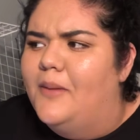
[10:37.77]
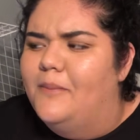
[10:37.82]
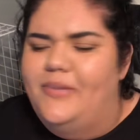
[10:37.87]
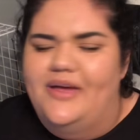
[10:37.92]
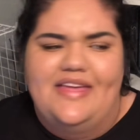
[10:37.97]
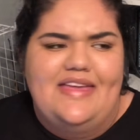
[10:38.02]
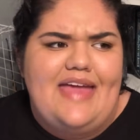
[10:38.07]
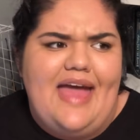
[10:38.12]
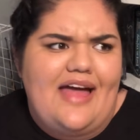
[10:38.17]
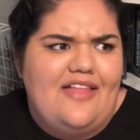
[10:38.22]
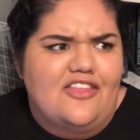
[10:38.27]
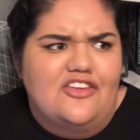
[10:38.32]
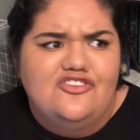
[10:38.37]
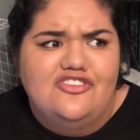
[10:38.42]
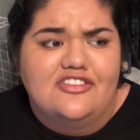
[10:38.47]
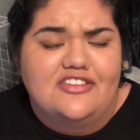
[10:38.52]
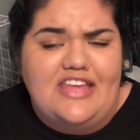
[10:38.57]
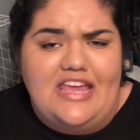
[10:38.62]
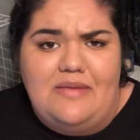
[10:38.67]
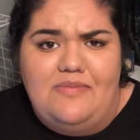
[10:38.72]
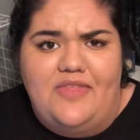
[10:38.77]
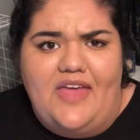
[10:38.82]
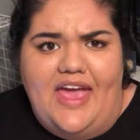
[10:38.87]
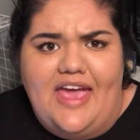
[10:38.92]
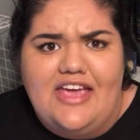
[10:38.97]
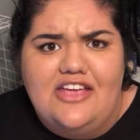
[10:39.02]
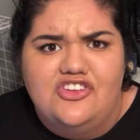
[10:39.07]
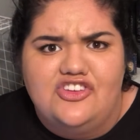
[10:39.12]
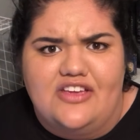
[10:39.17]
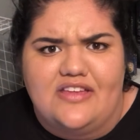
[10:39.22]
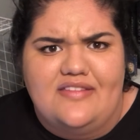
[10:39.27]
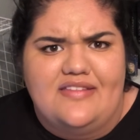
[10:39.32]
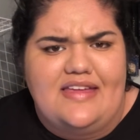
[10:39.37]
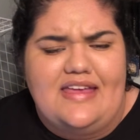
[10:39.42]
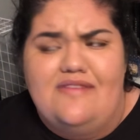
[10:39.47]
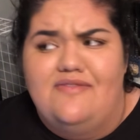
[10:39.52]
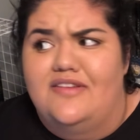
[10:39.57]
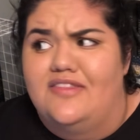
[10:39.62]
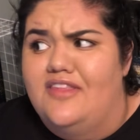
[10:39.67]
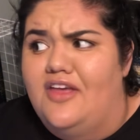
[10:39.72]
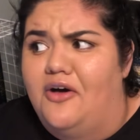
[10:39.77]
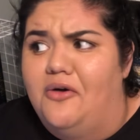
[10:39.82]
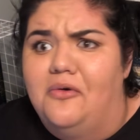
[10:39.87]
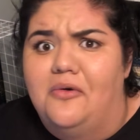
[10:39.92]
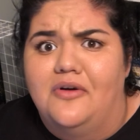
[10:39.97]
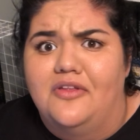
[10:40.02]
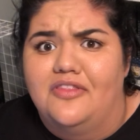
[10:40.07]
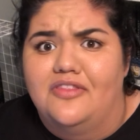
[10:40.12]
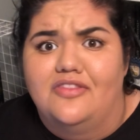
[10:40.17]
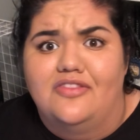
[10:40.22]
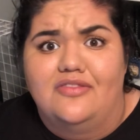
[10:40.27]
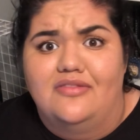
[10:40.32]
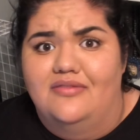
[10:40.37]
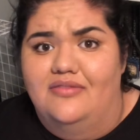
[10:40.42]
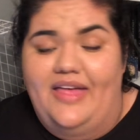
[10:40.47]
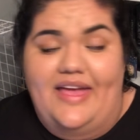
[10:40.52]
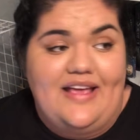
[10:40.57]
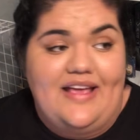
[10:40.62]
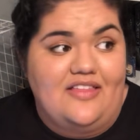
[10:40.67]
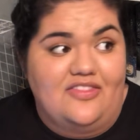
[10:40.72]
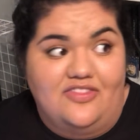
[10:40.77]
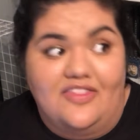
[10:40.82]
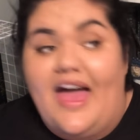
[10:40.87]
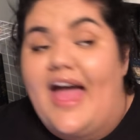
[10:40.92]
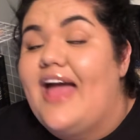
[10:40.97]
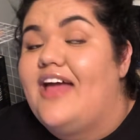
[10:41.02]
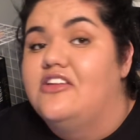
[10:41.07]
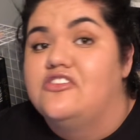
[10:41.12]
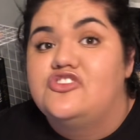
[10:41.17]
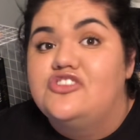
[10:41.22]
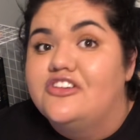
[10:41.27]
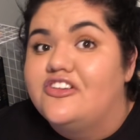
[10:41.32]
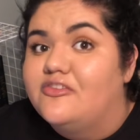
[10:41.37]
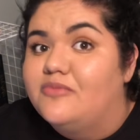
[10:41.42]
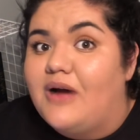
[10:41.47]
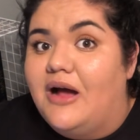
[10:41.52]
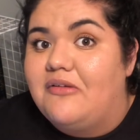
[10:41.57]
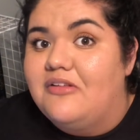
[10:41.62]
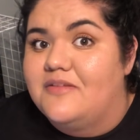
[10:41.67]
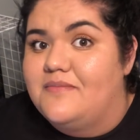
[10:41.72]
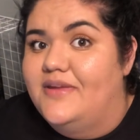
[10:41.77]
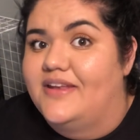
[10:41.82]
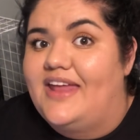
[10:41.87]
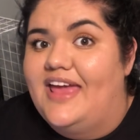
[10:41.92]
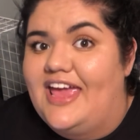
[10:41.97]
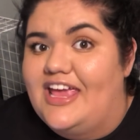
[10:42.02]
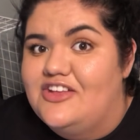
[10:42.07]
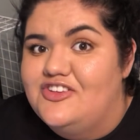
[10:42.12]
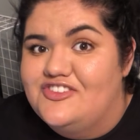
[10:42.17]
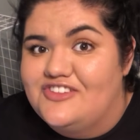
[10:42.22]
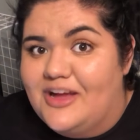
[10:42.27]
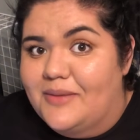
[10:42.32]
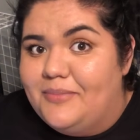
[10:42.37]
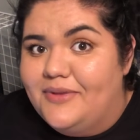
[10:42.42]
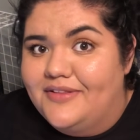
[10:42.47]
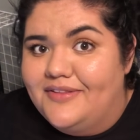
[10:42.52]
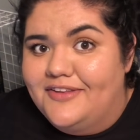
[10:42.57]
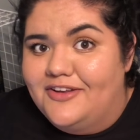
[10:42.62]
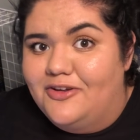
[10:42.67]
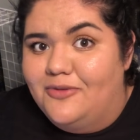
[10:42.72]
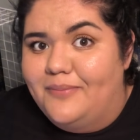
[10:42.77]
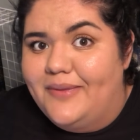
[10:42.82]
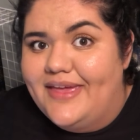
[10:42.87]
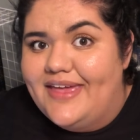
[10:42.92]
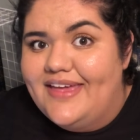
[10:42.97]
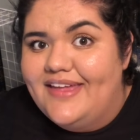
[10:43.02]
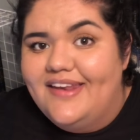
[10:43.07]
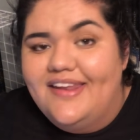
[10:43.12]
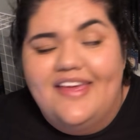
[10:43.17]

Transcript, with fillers: But yeah, let's just keep the ages, even though like that should have probably been aged up a little bit.